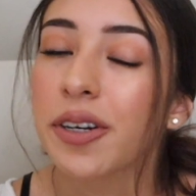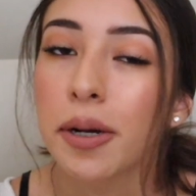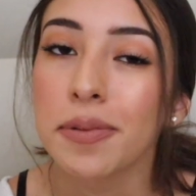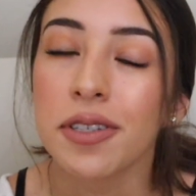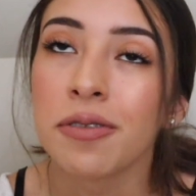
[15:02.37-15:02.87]
their
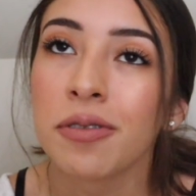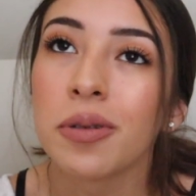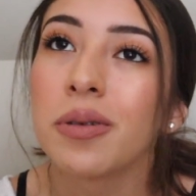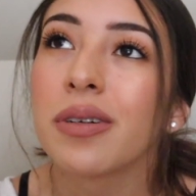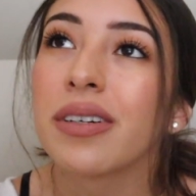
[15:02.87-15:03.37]
cups on the
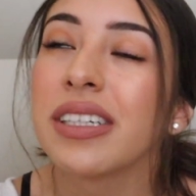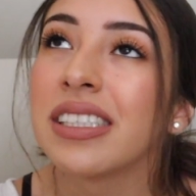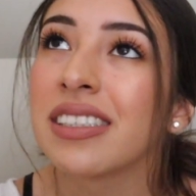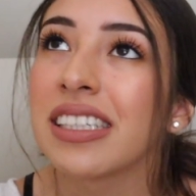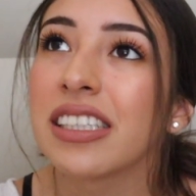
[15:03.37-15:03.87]
floor
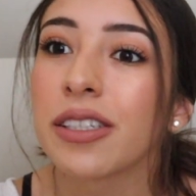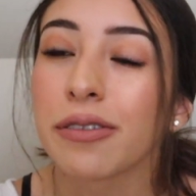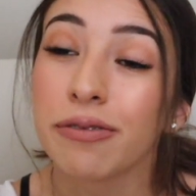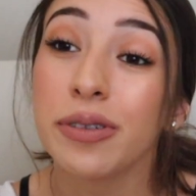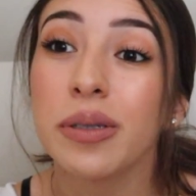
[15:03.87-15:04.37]
and like their
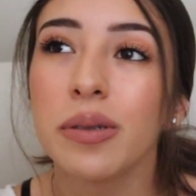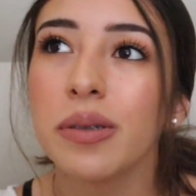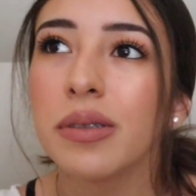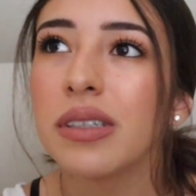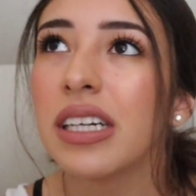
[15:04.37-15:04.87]

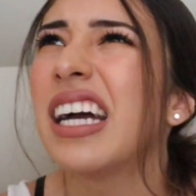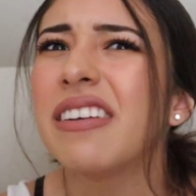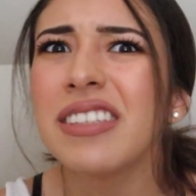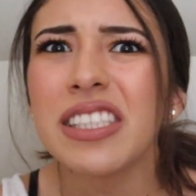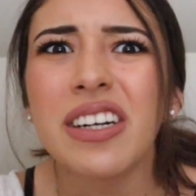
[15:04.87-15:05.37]
food. I
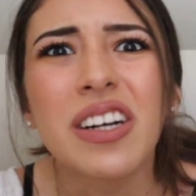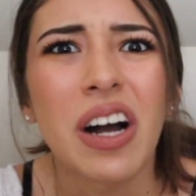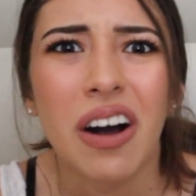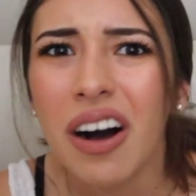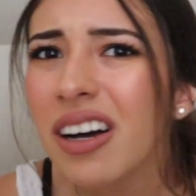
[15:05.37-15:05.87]
even saw a
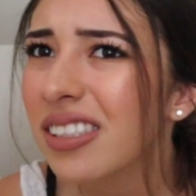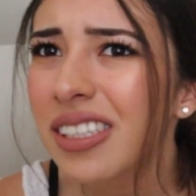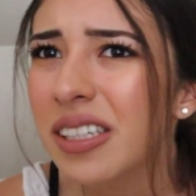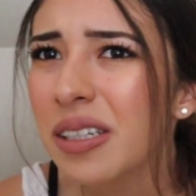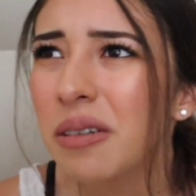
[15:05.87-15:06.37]

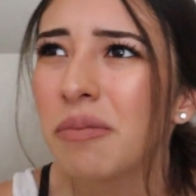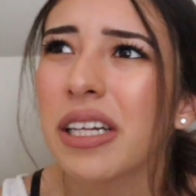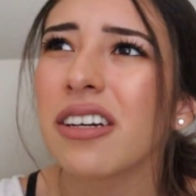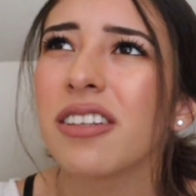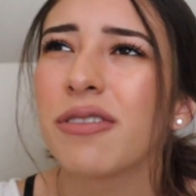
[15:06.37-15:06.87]
condom
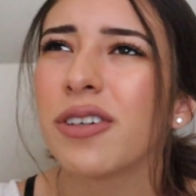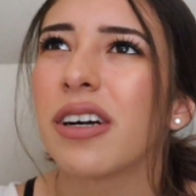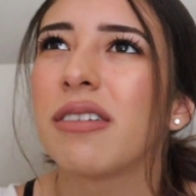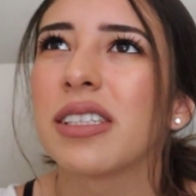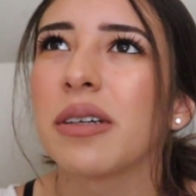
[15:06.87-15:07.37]
like on the floor.
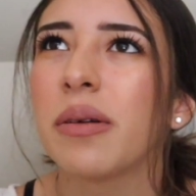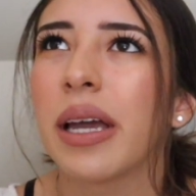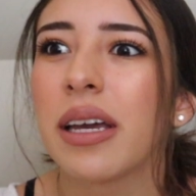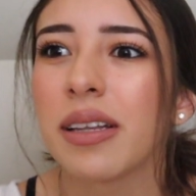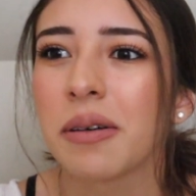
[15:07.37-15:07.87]
I was like,
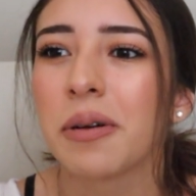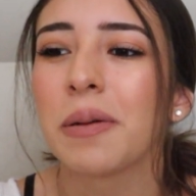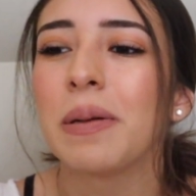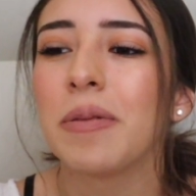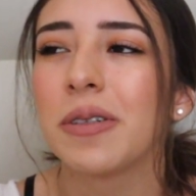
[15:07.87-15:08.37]
okay, like what
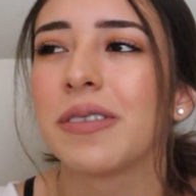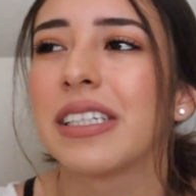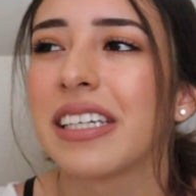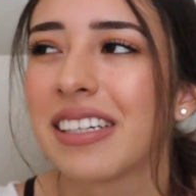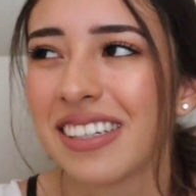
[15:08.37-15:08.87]
are people doing?